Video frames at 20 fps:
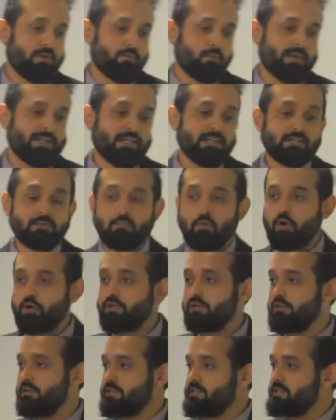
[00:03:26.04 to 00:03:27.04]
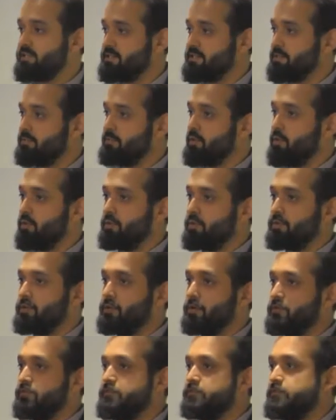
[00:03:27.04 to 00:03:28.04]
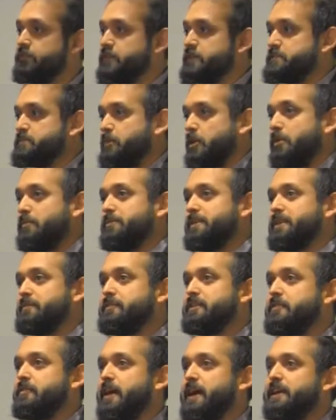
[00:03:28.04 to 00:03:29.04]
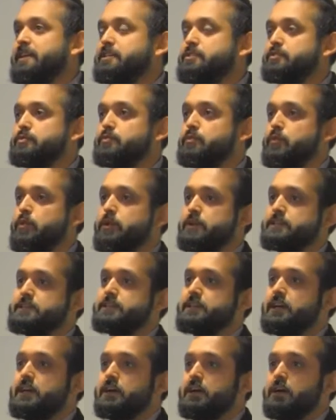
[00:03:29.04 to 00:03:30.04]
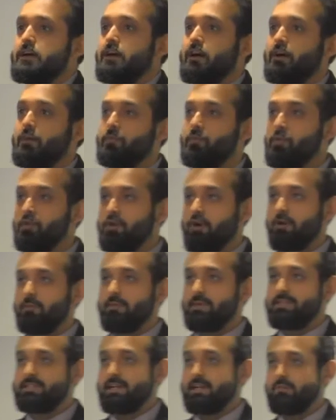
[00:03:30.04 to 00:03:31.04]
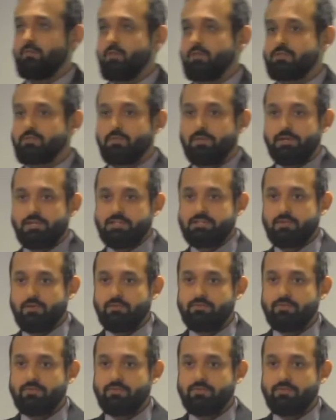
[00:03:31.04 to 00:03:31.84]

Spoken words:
We need a modular system. The first problem that we ran into was our WooCommerce setup was really slow.